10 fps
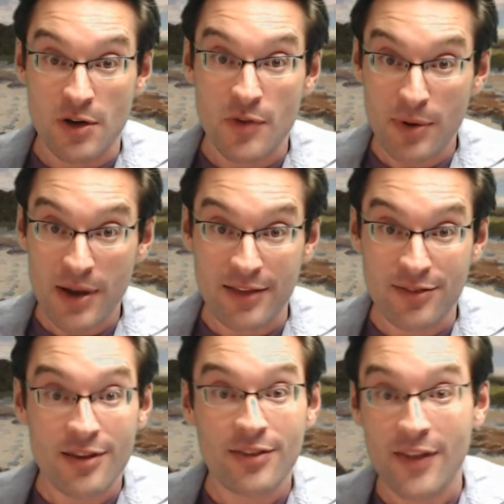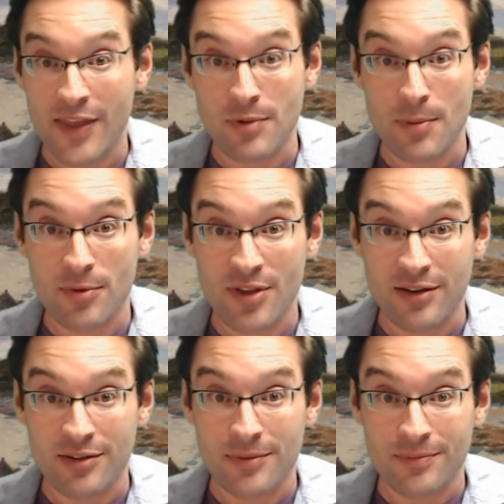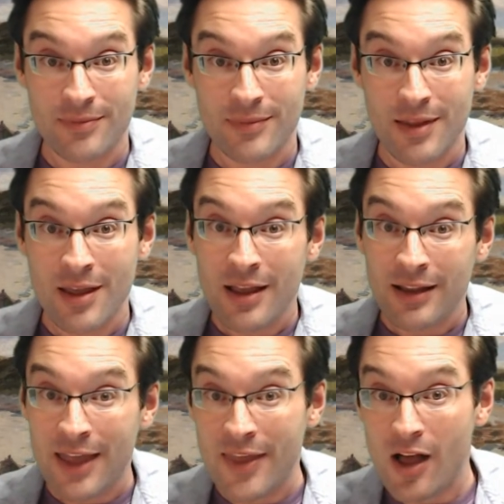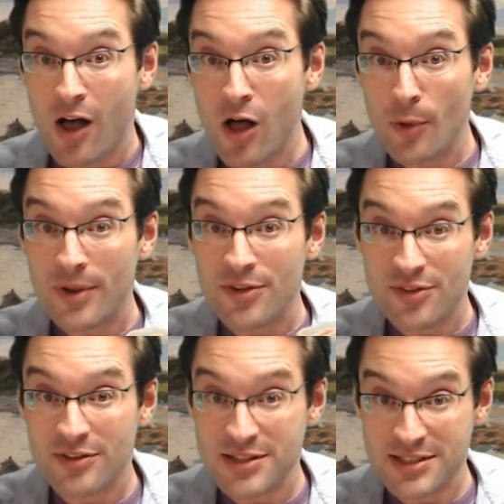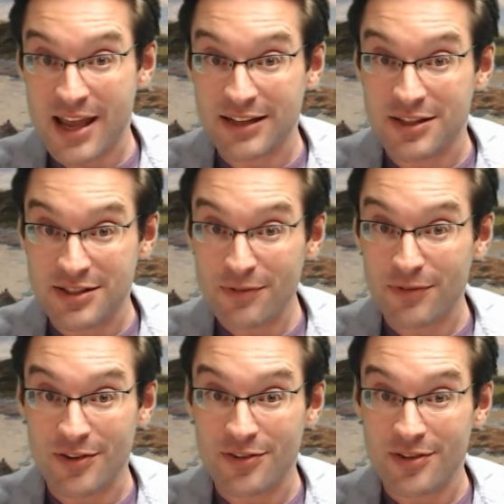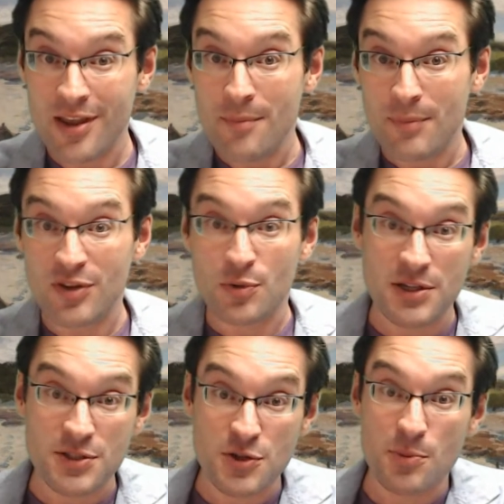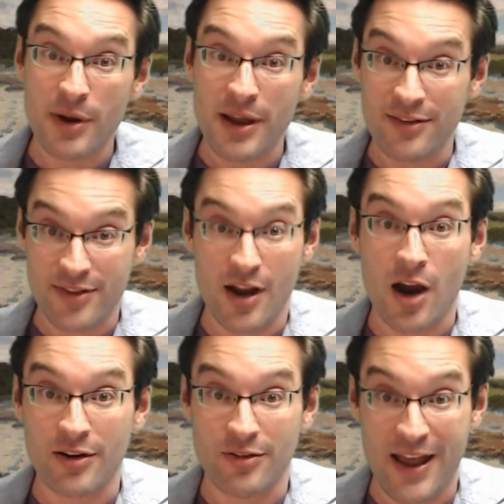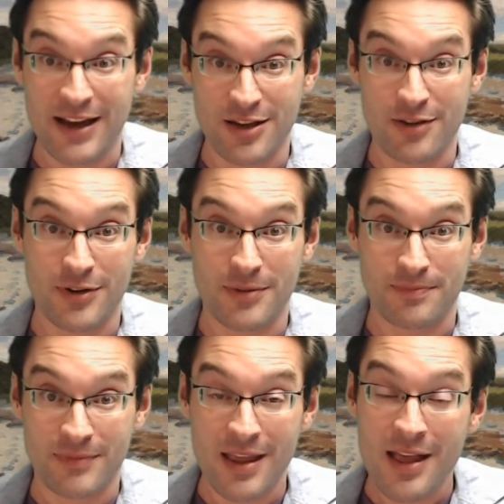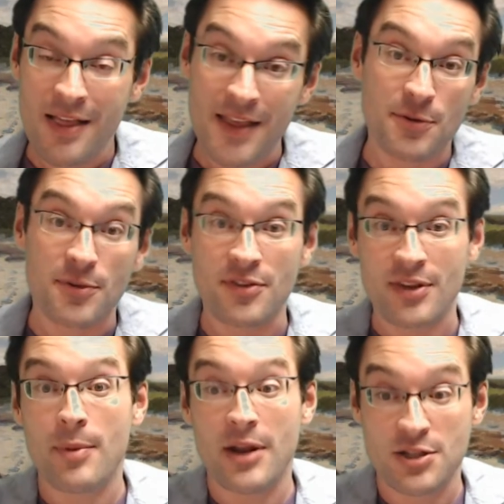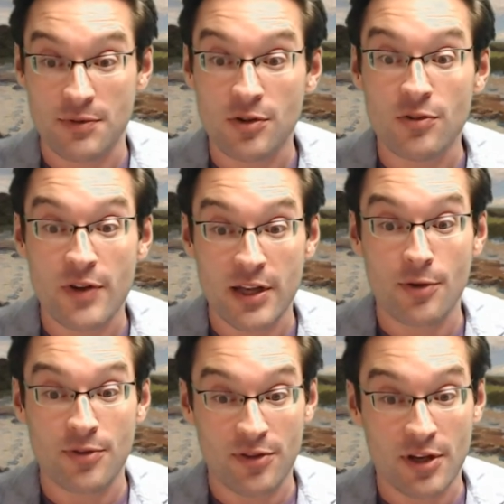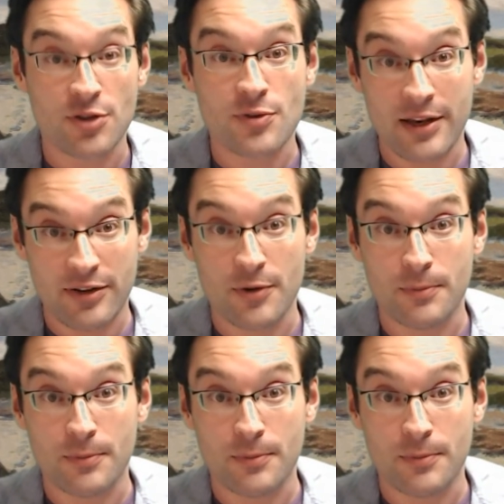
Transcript: the braids that they represent? Can they always detect a difference between two braids that are in fact different? That's what this combination of two videos is going to try to do.